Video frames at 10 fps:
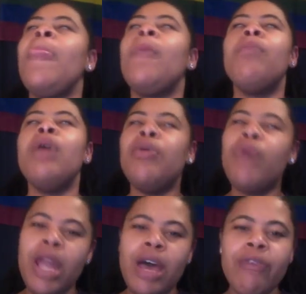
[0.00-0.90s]
But
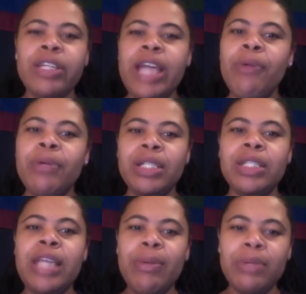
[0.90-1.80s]
whatever, that was
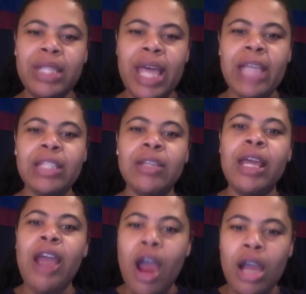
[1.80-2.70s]
that was that. So
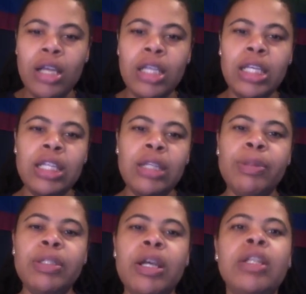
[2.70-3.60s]
they are gonna get the
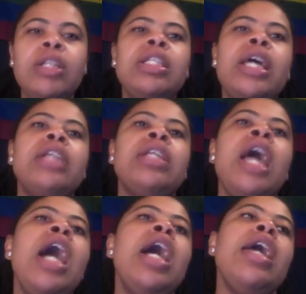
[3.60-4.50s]
paternity test
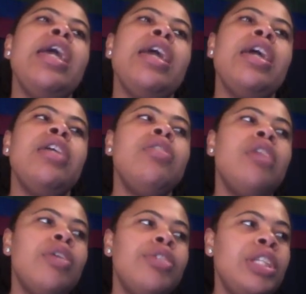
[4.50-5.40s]
and you
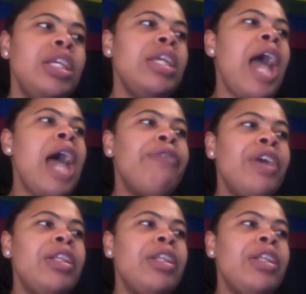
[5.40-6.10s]
know, she I felt